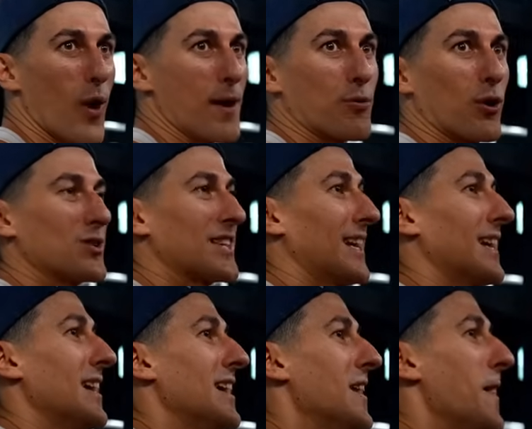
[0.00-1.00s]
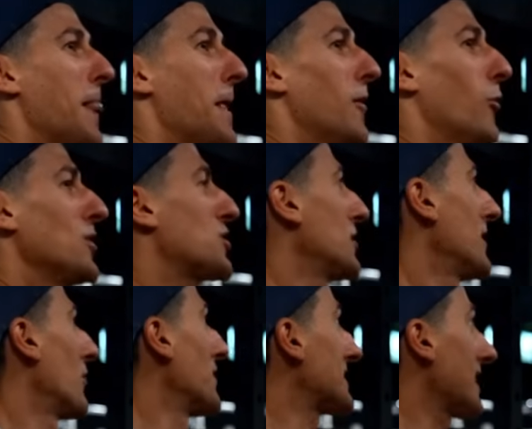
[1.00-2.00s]
whey protein, which, you
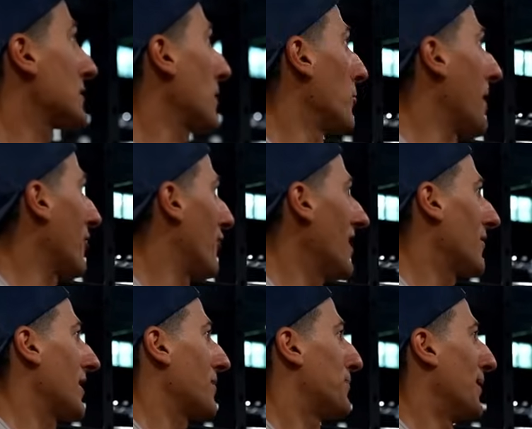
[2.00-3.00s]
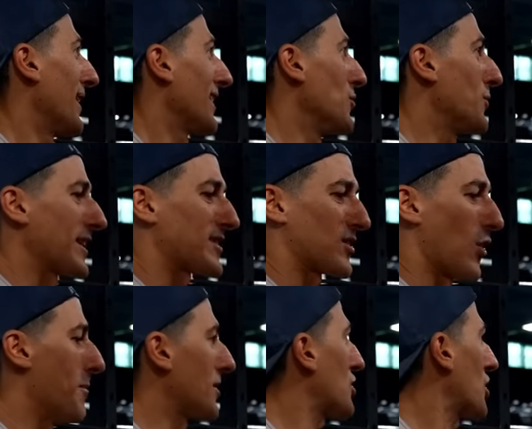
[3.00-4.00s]
know, these days people make fun of it, but you get
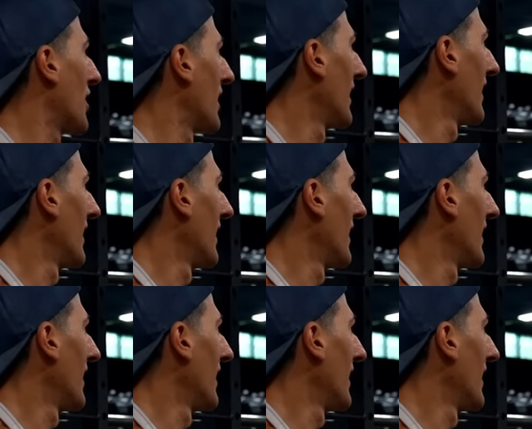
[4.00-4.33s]
so much